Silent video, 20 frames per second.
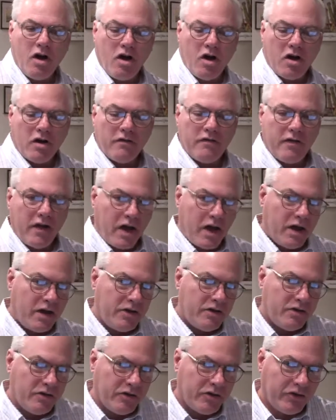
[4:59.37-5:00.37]
Our
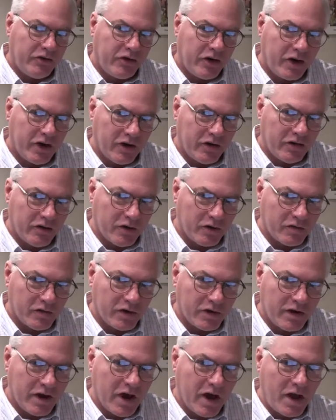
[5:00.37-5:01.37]
values change
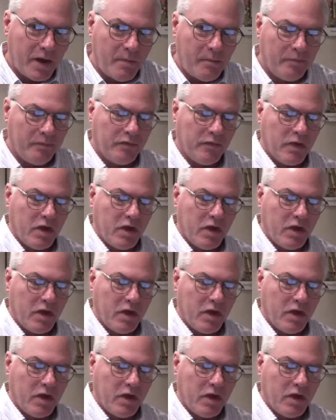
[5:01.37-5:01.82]
over time.